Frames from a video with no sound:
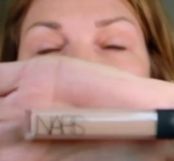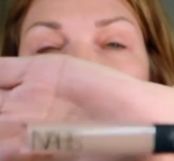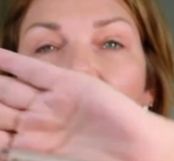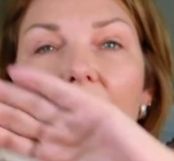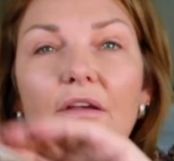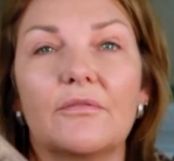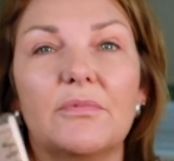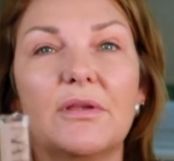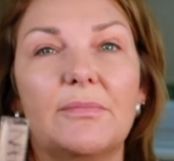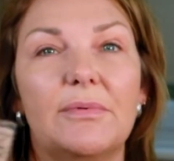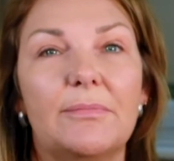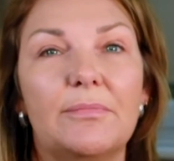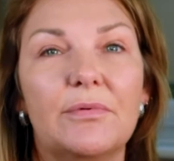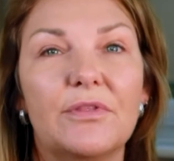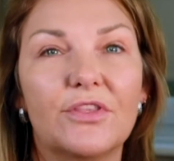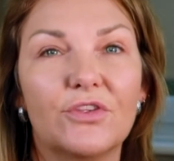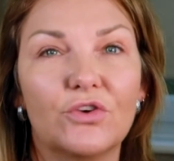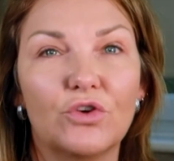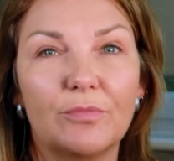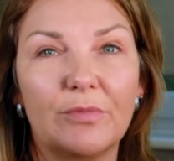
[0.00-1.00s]
I've maybe been
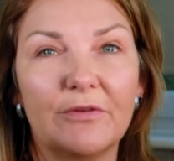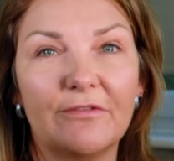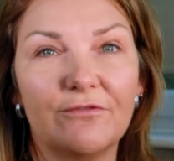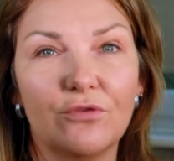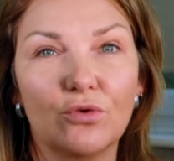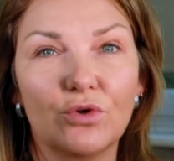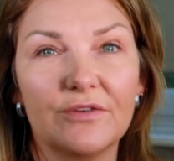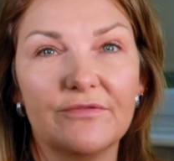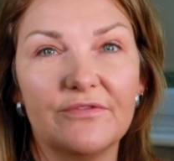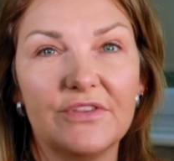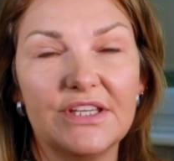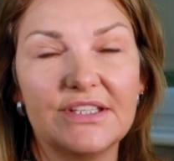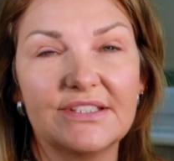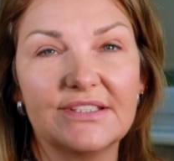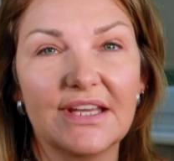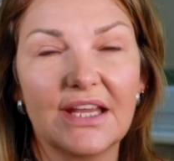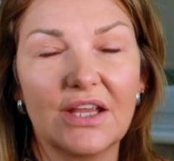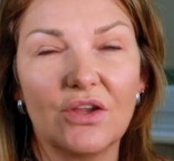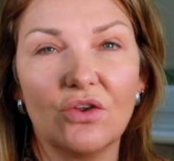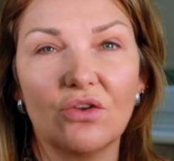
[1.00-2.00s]
through about 4 of these
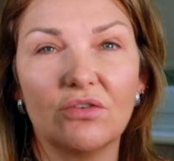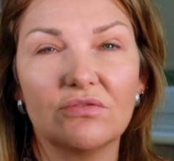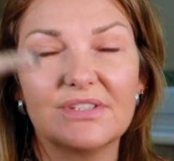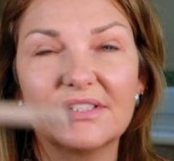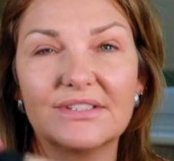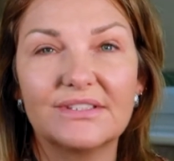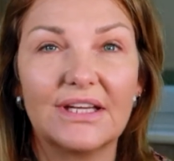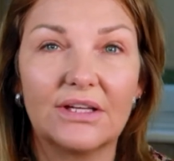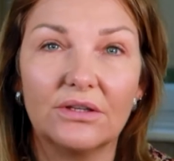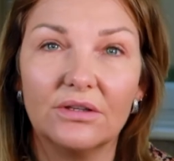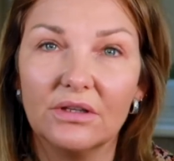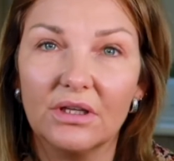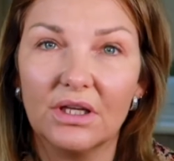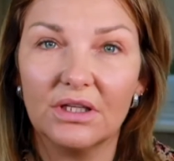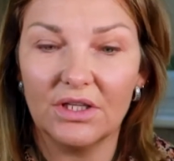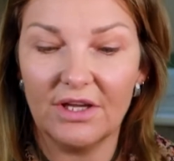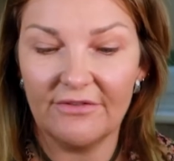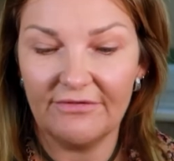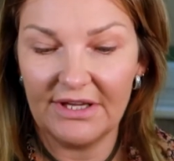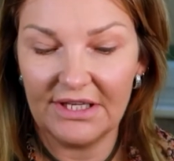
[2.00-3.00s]
now, still
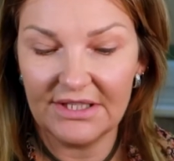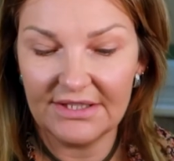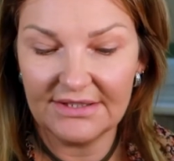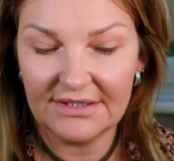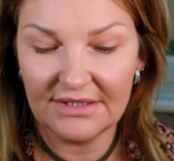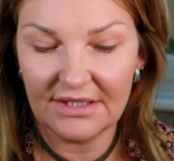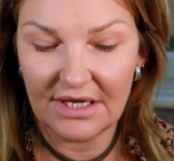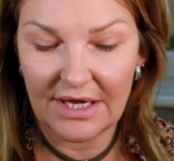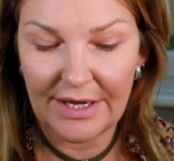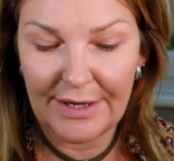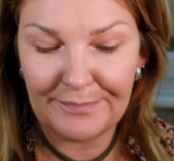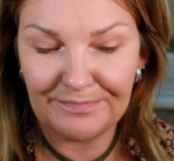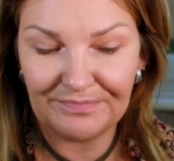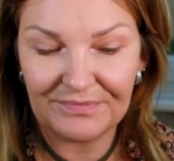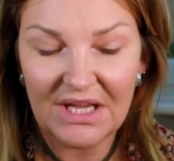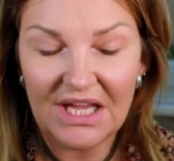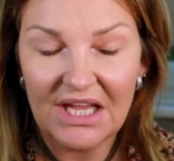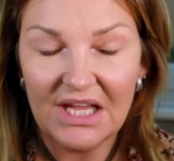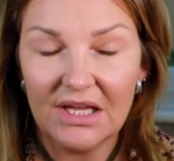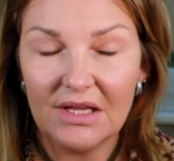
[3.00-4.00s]
love it,
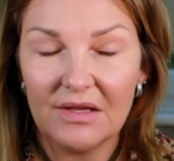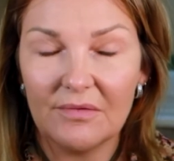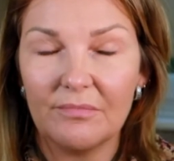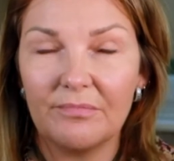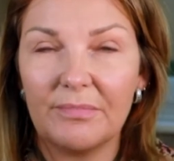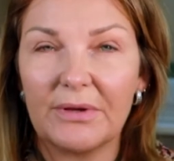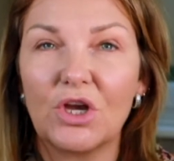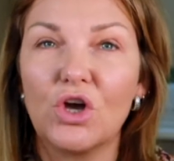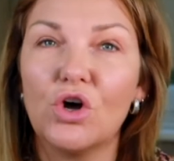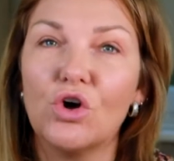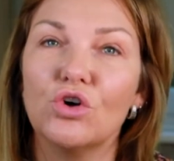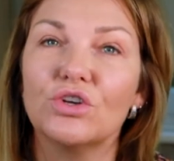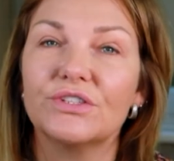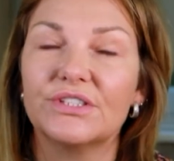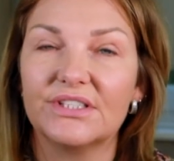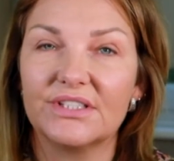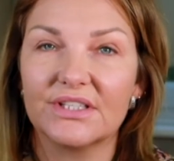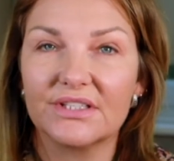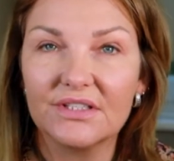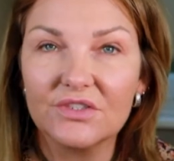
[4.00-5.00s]
because
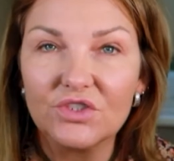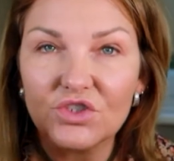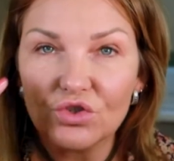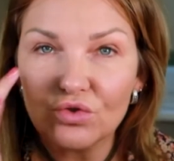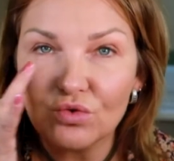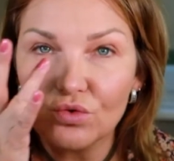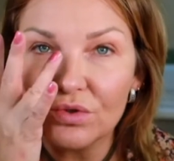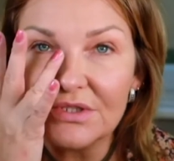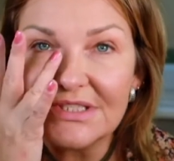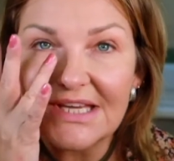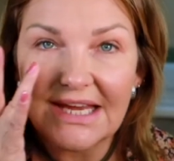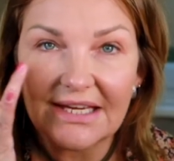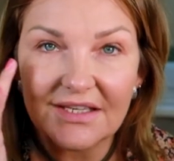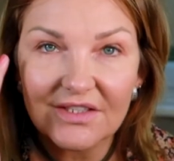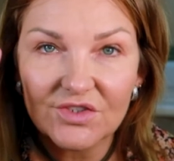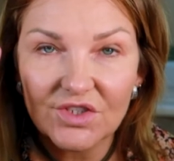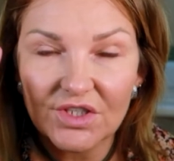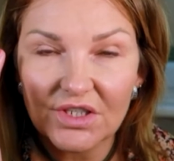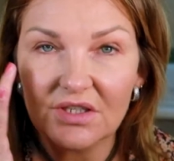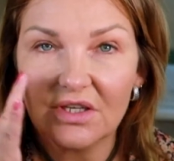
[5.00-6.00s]
it doesn't show
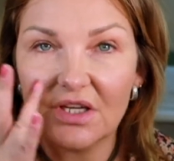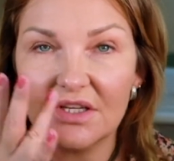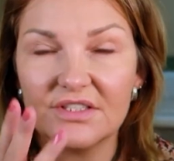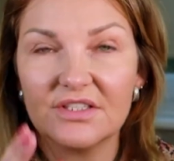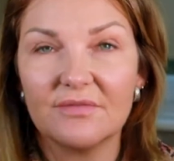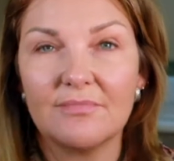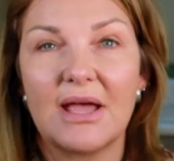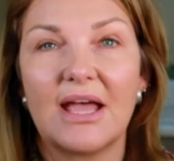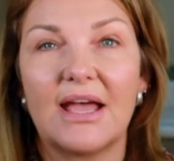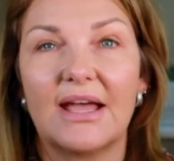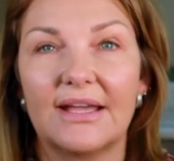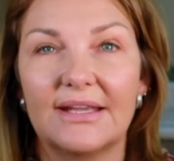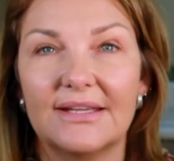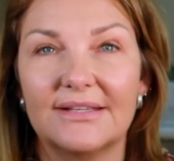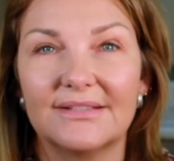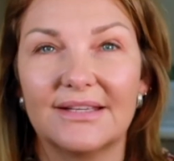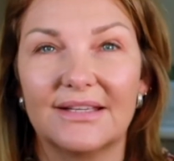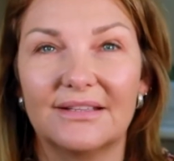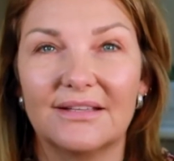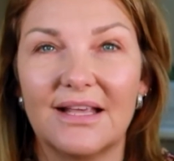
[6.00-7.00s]
texture under my
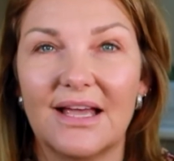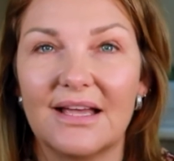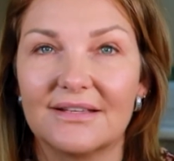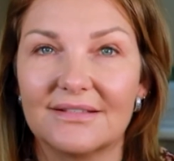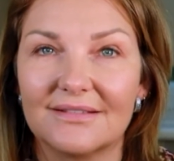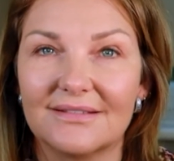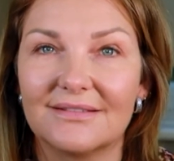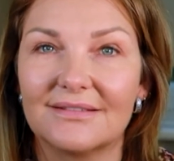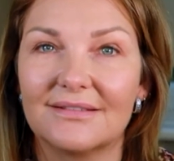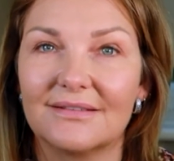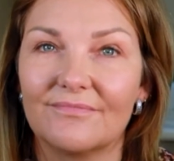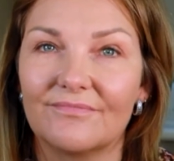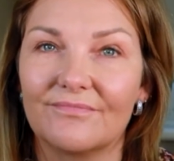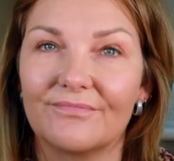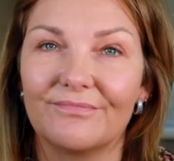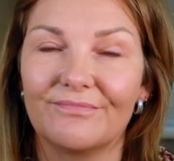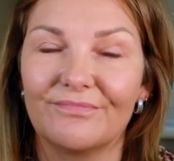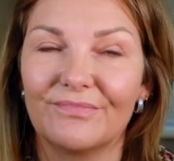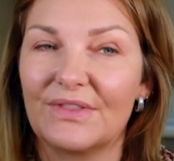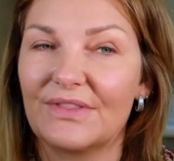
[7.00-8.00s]
eyes, and that's
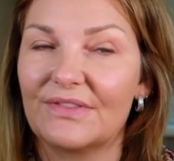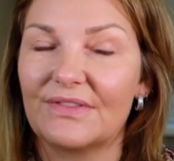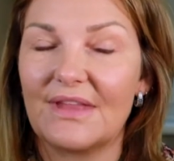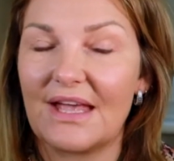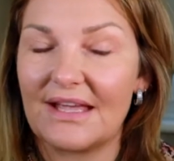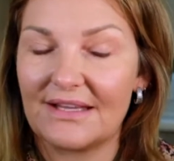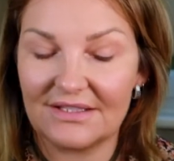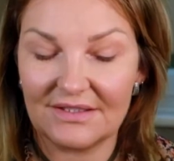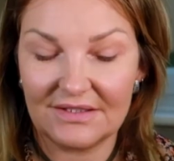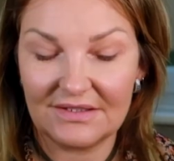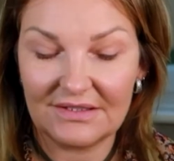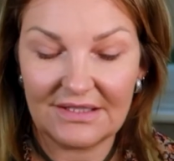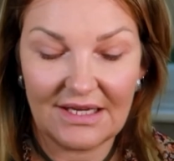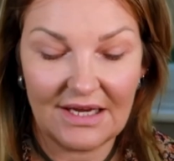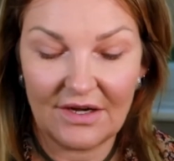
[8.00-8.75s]
that's